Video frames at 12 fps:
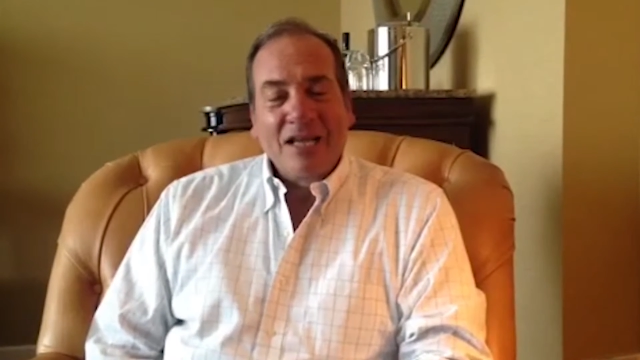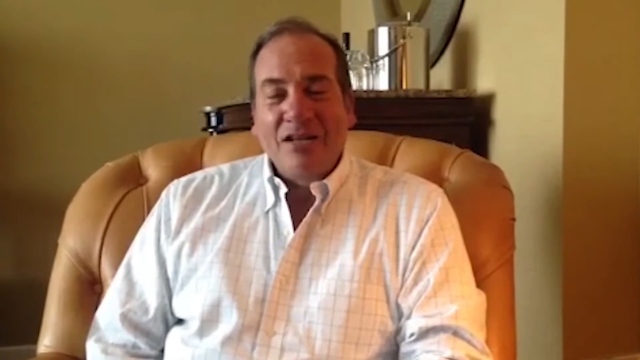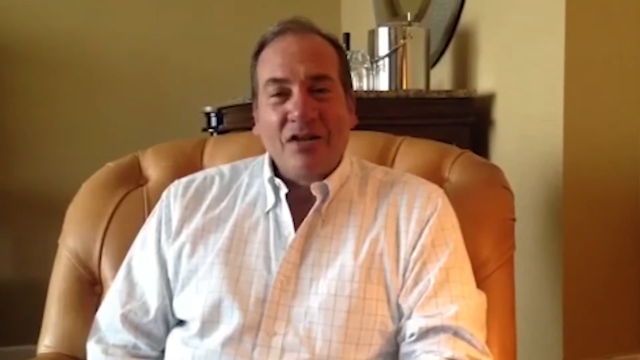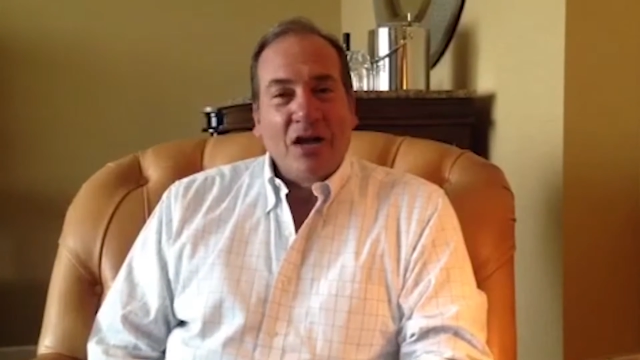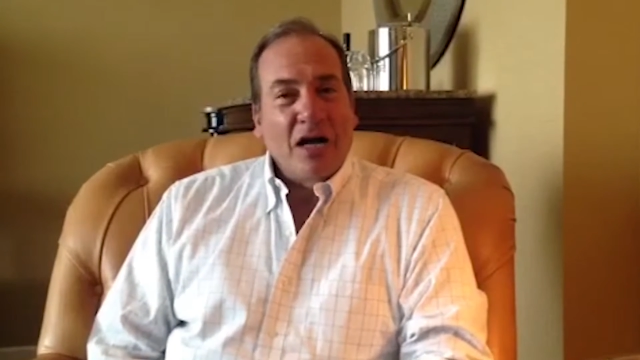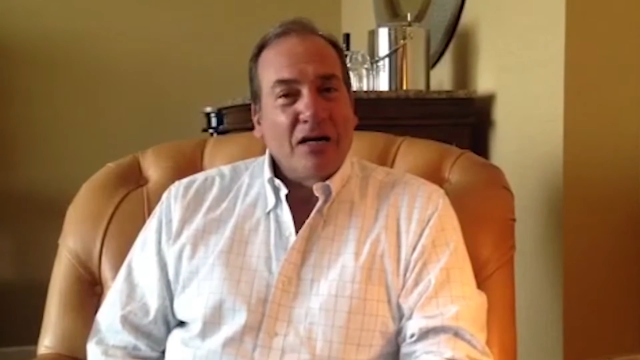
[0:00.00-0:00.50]

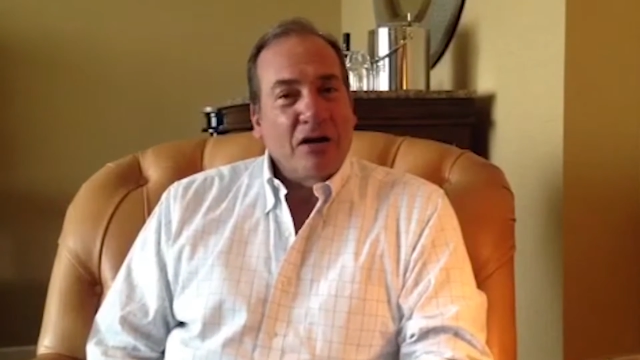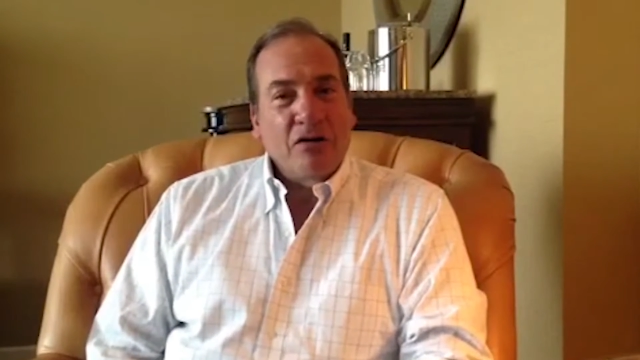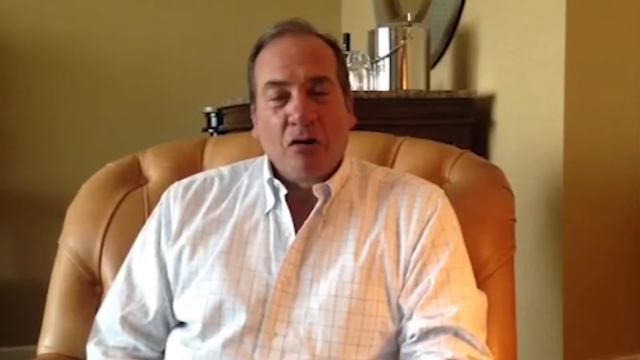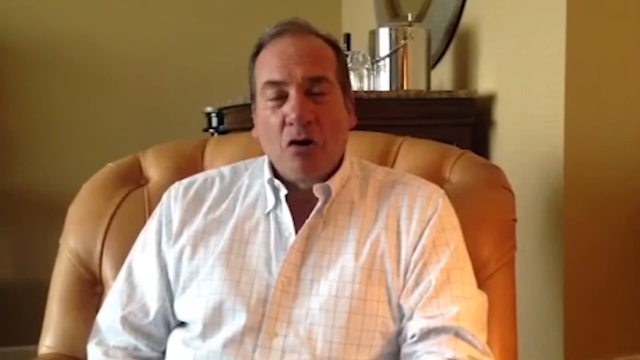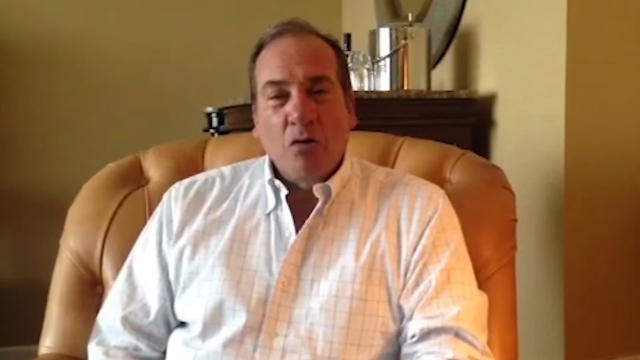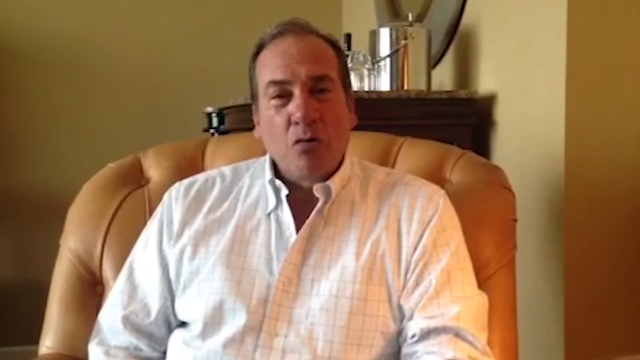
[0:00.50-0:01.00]
not
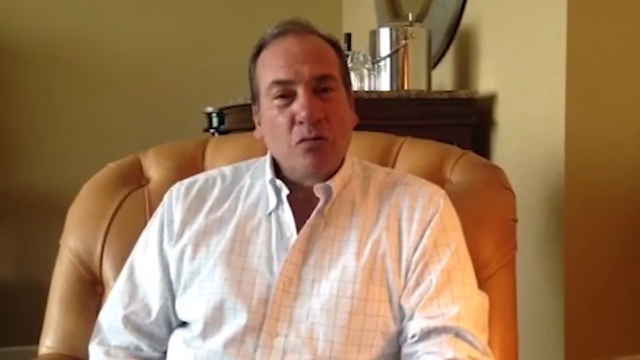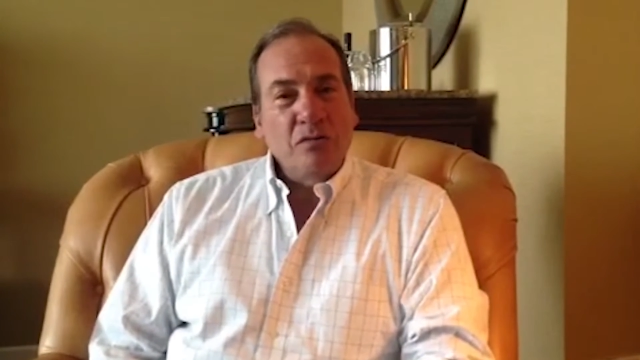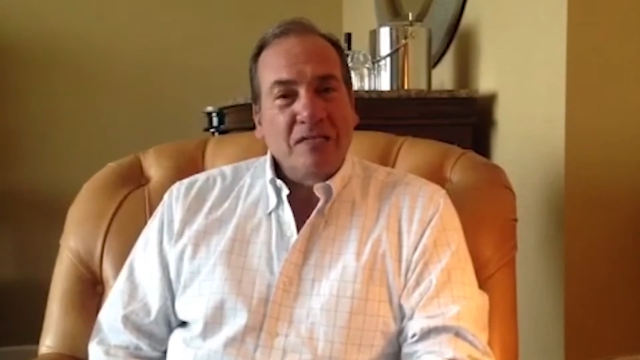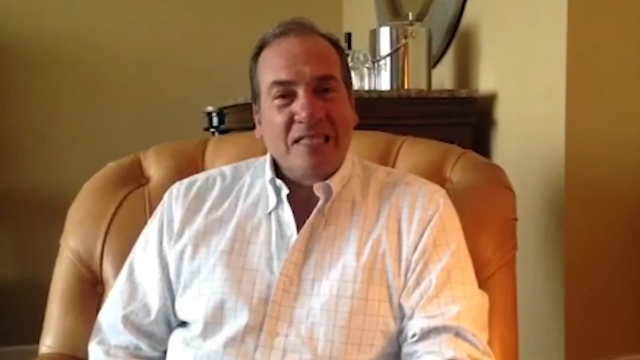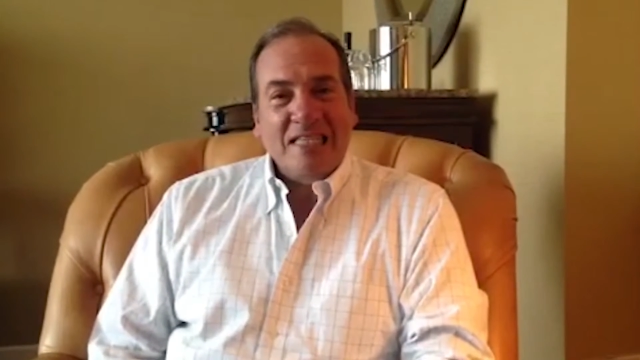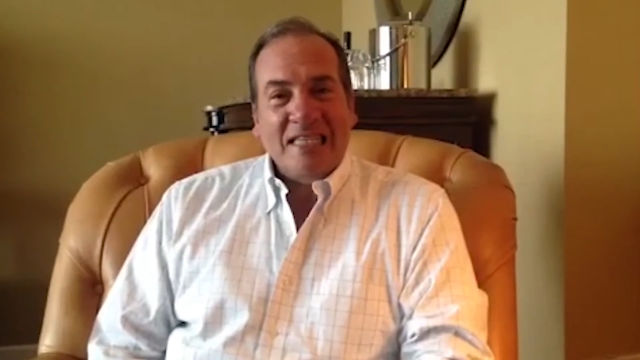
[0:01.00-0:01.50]
our
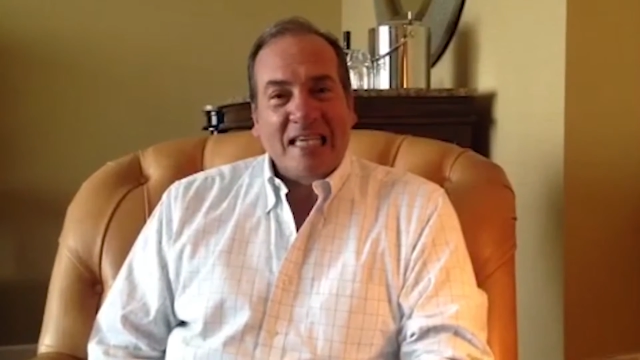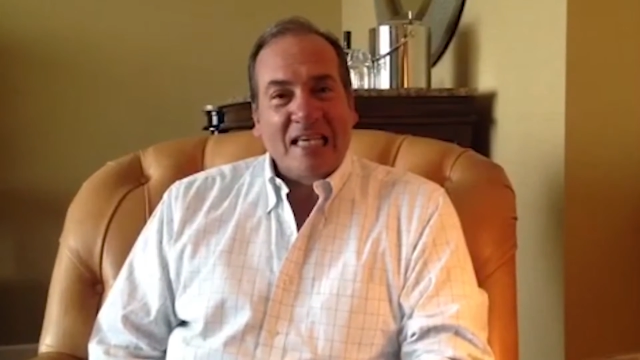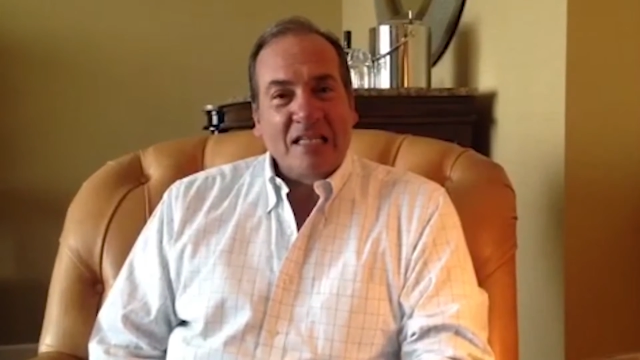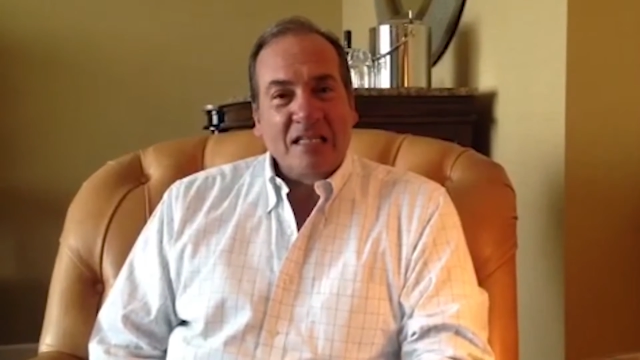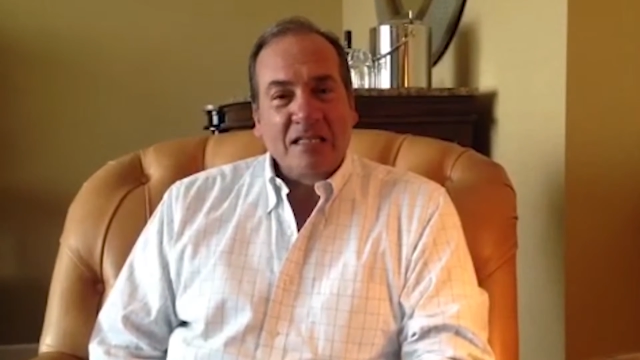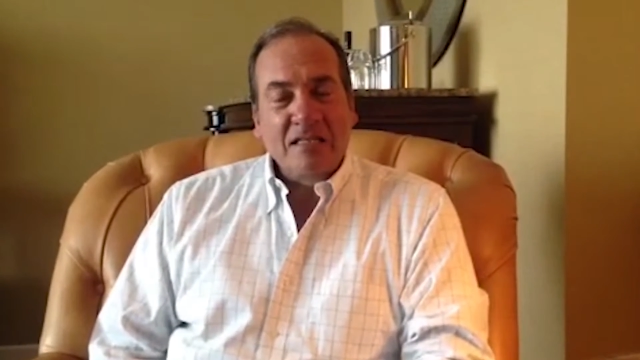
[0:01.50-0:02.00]
own
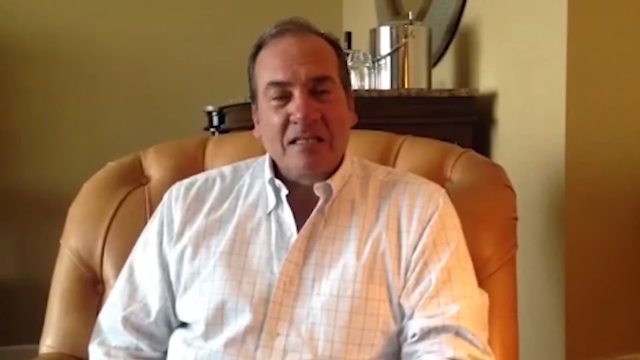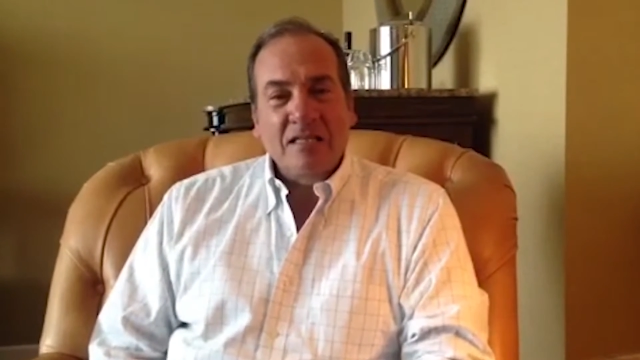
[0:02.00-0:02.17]
skills,